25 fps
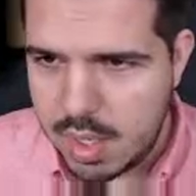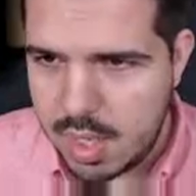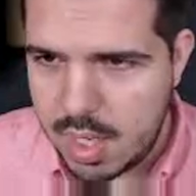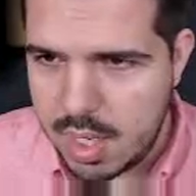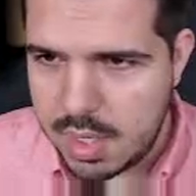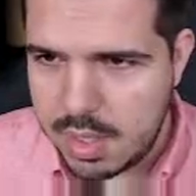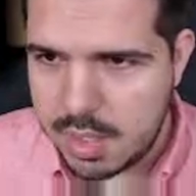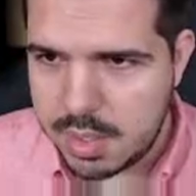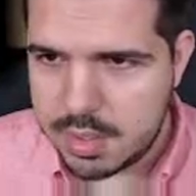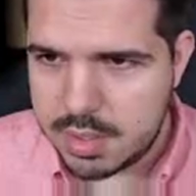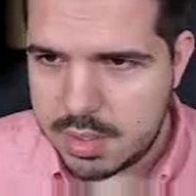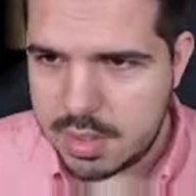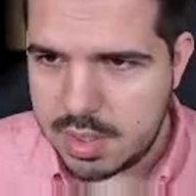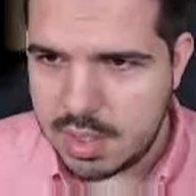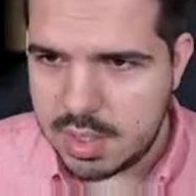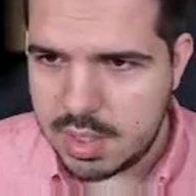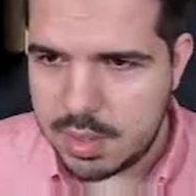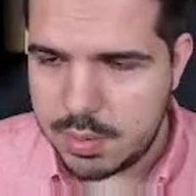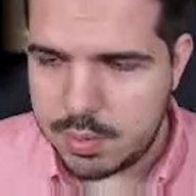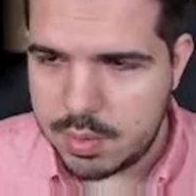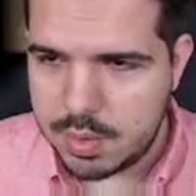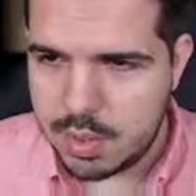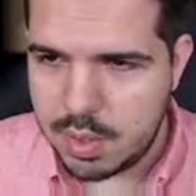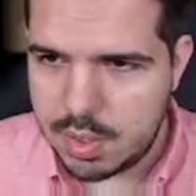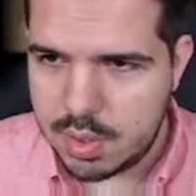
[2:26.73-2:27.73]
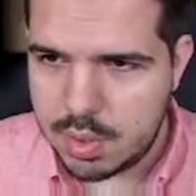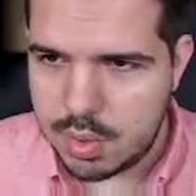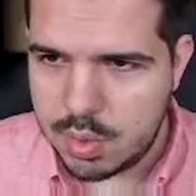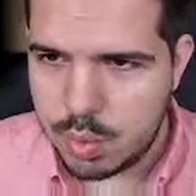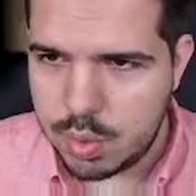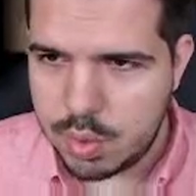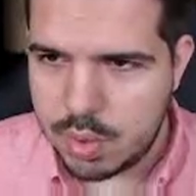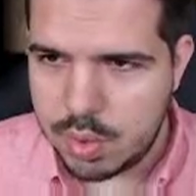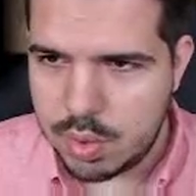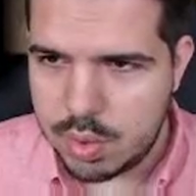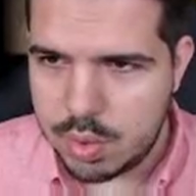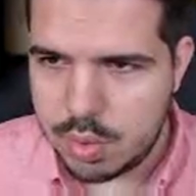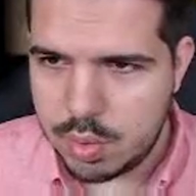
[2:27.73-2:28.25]
and it still gives you a
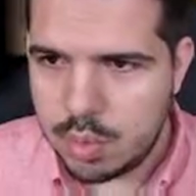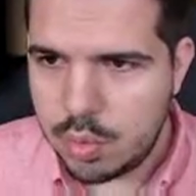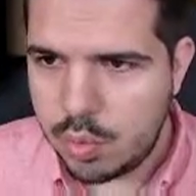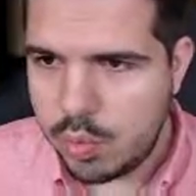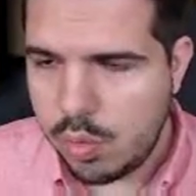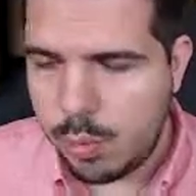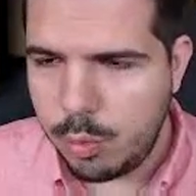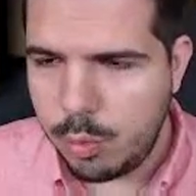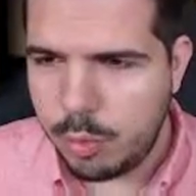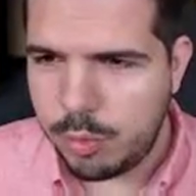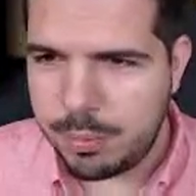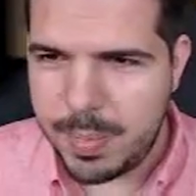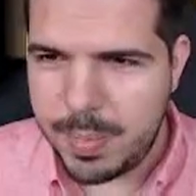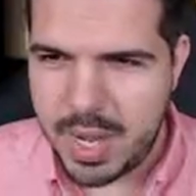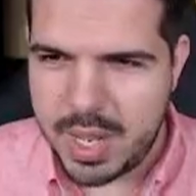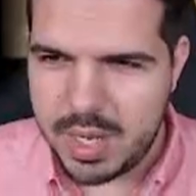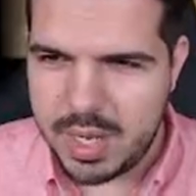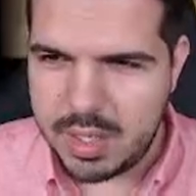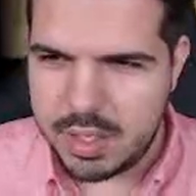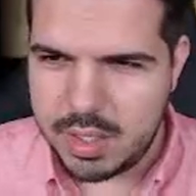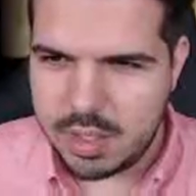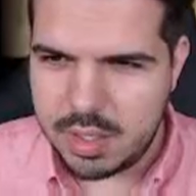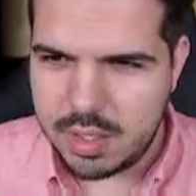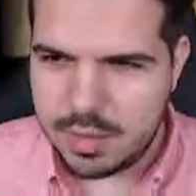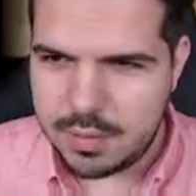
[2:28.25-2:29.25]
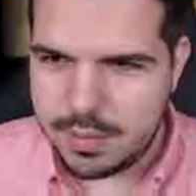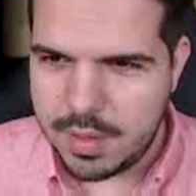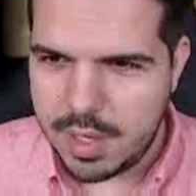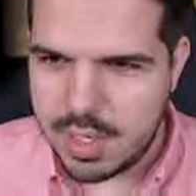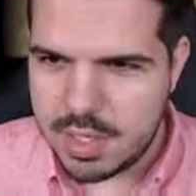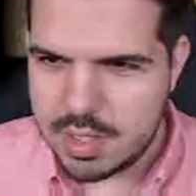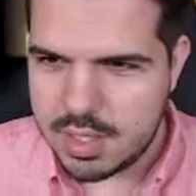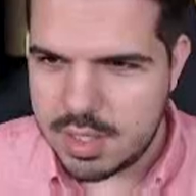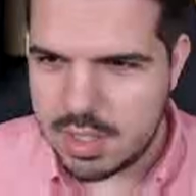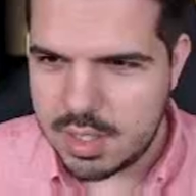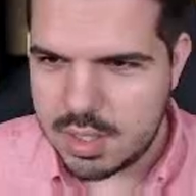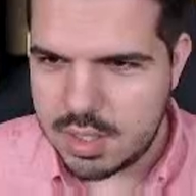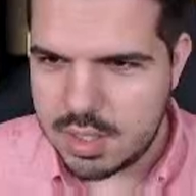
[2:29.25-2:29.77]
tool to remove Paladin Divine
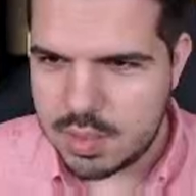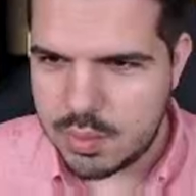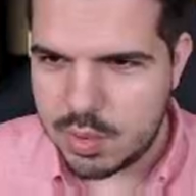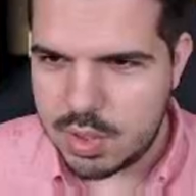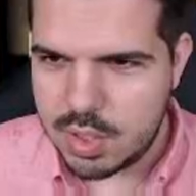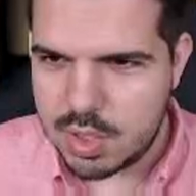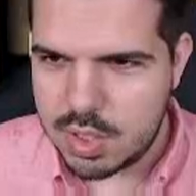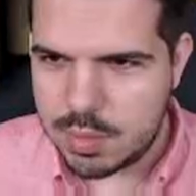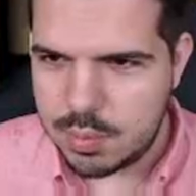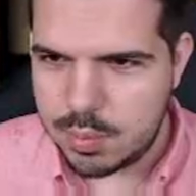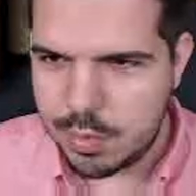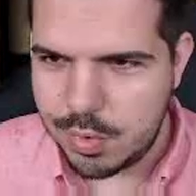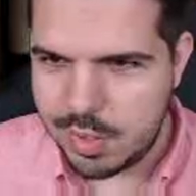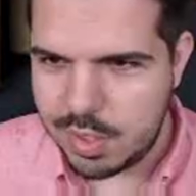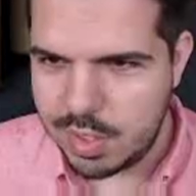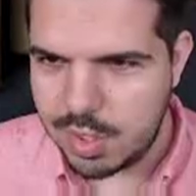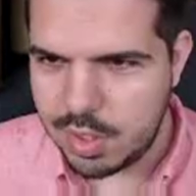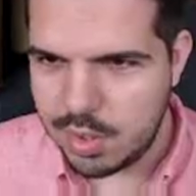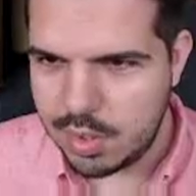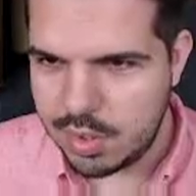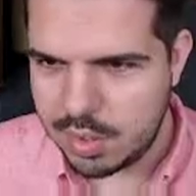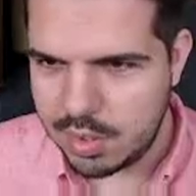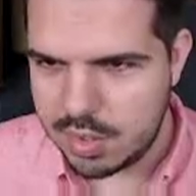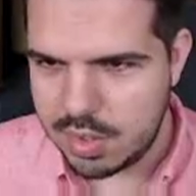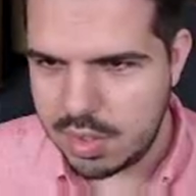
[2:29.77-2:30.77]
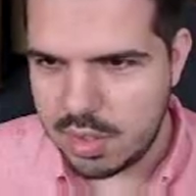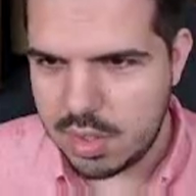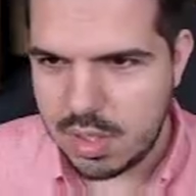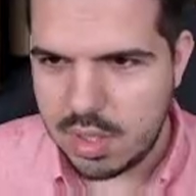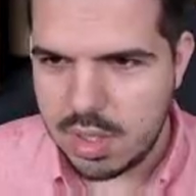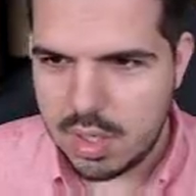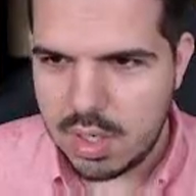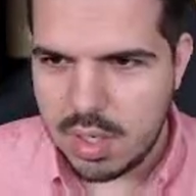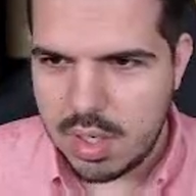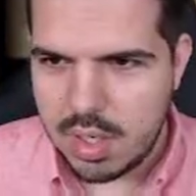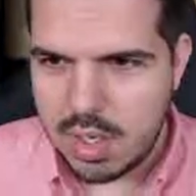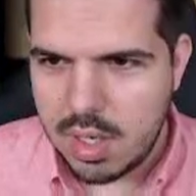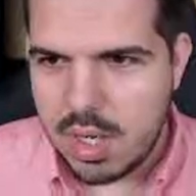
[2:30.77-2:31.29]
Shields, which is pretty good.
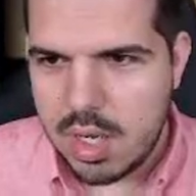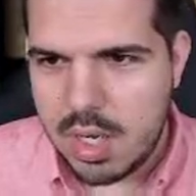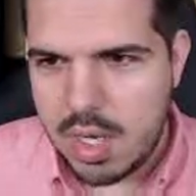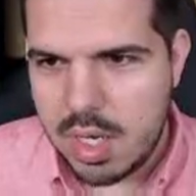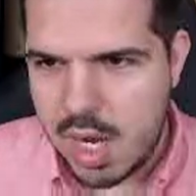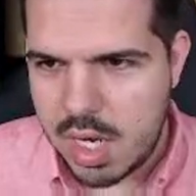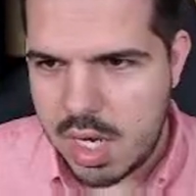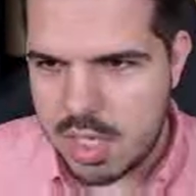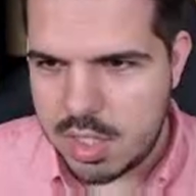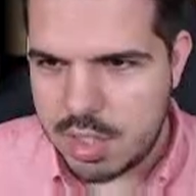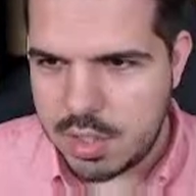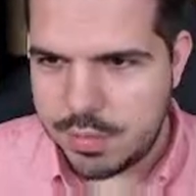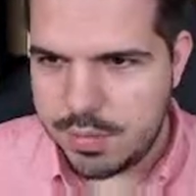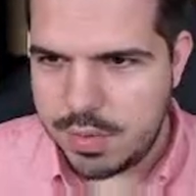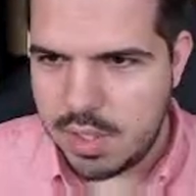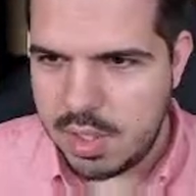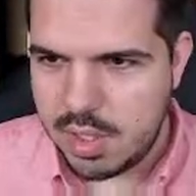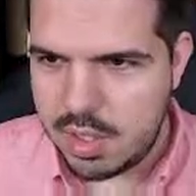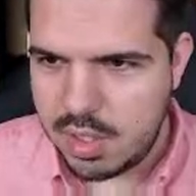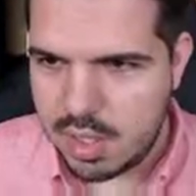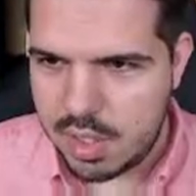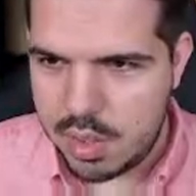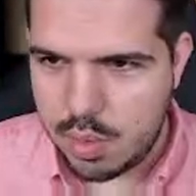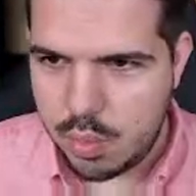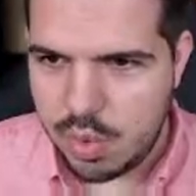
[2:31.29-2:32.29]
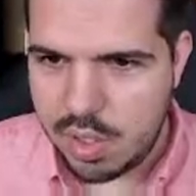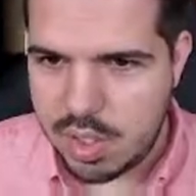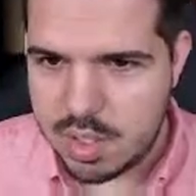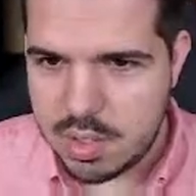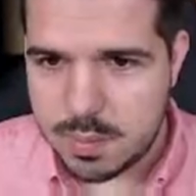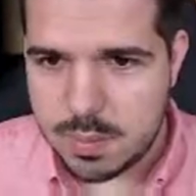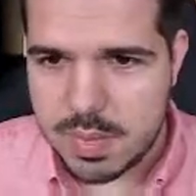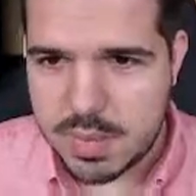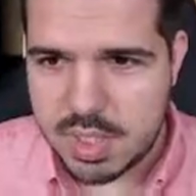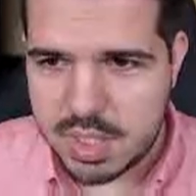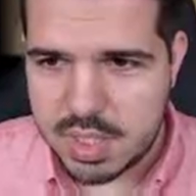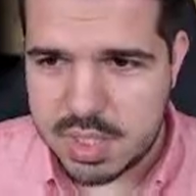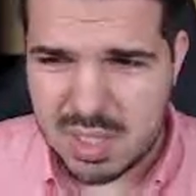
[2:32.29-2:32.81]
Touch of the
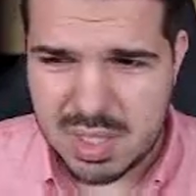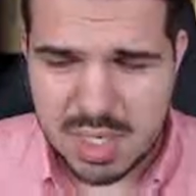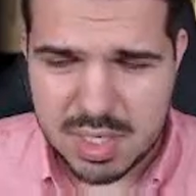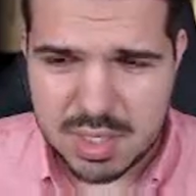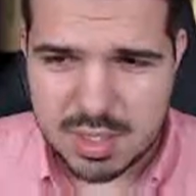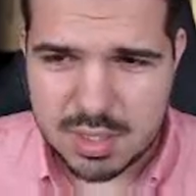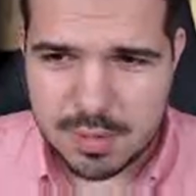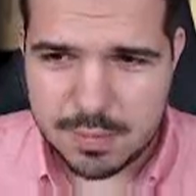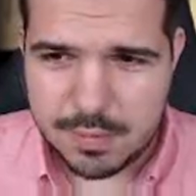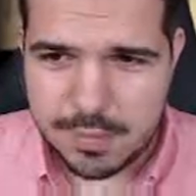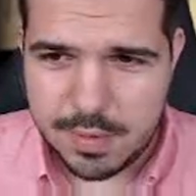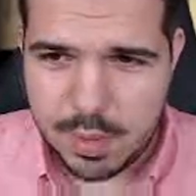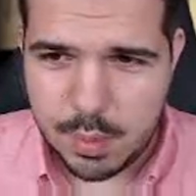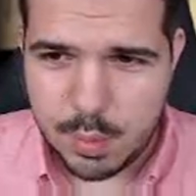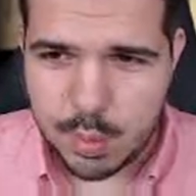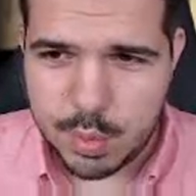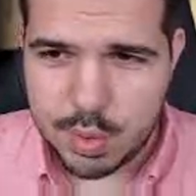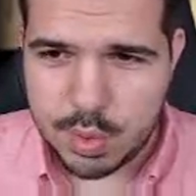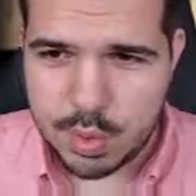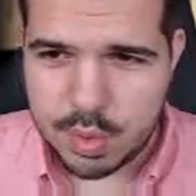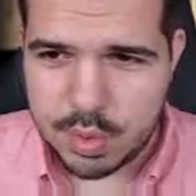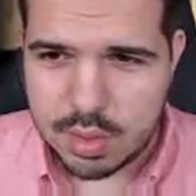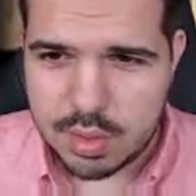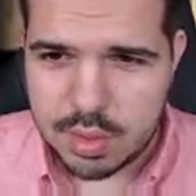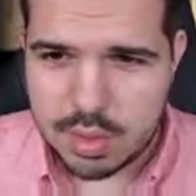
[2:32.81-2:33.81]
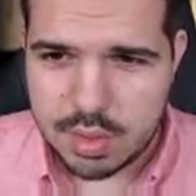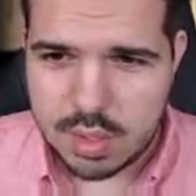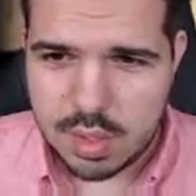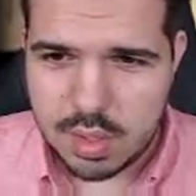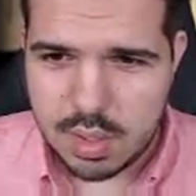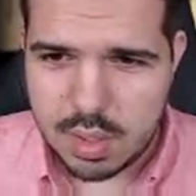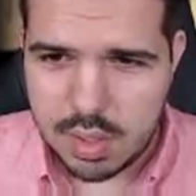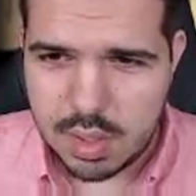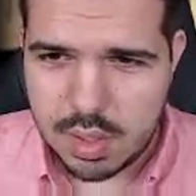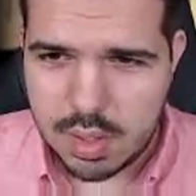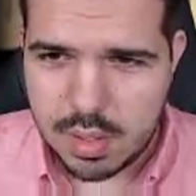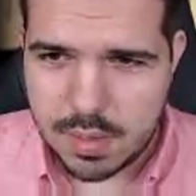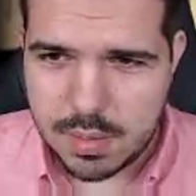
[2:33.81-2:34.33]
Nithrism is just a very good
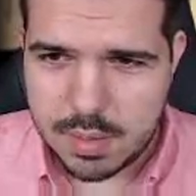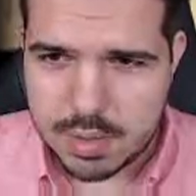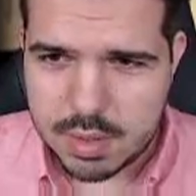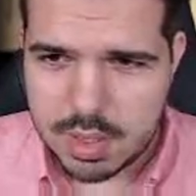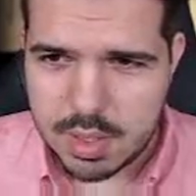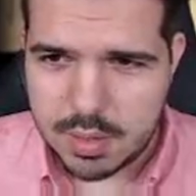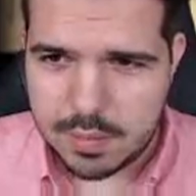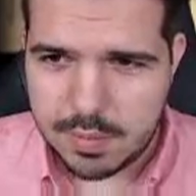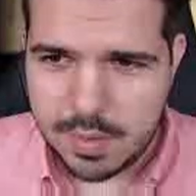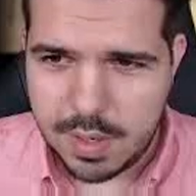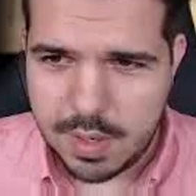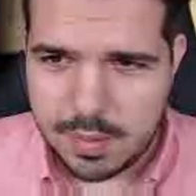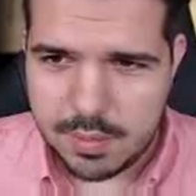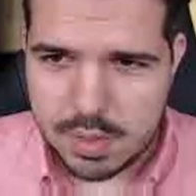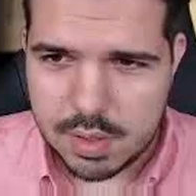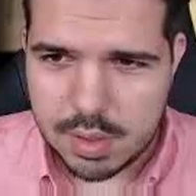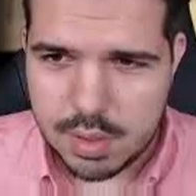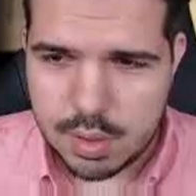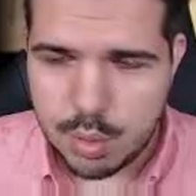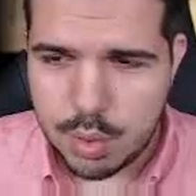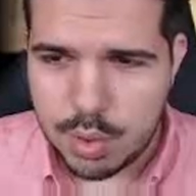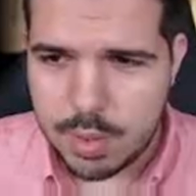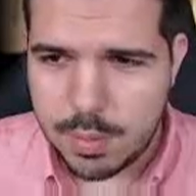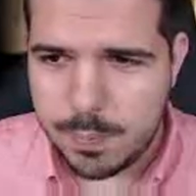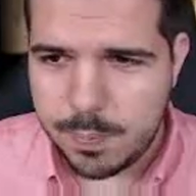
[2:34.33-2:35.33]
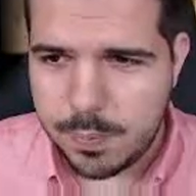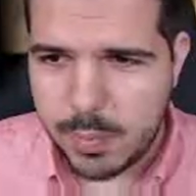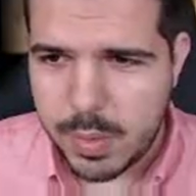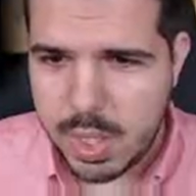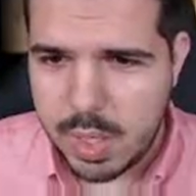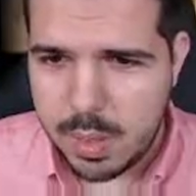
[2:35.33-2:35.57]
survival tool,